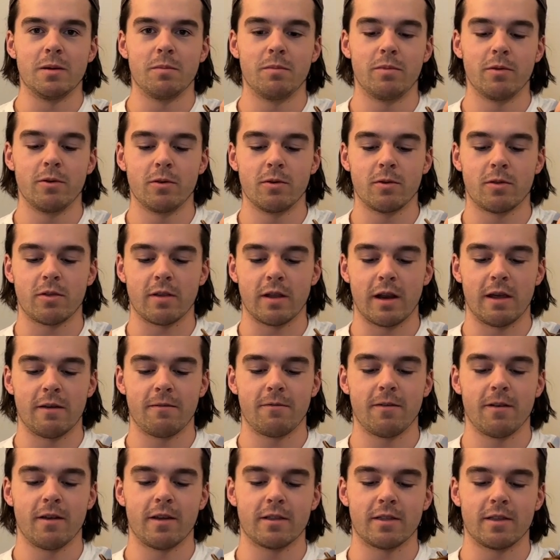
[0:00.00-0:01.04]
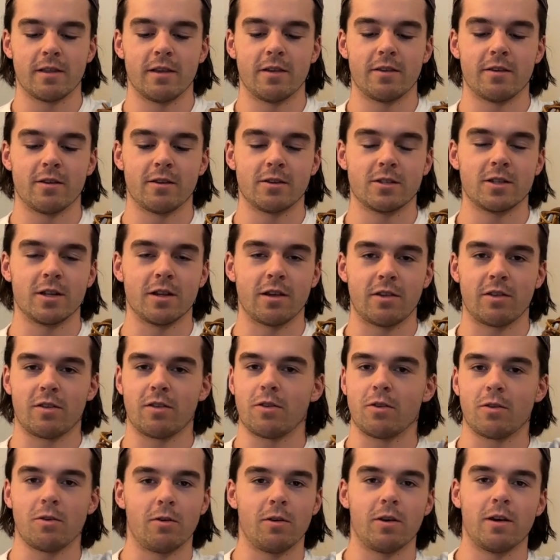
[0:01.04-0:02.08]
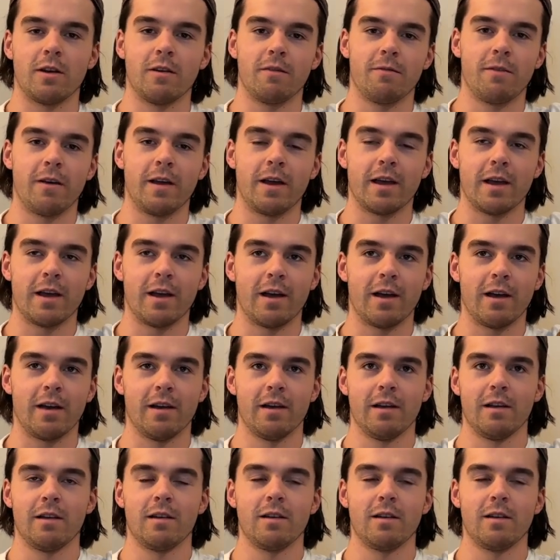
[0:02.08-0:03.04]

boots, and I feel like these are just sort of a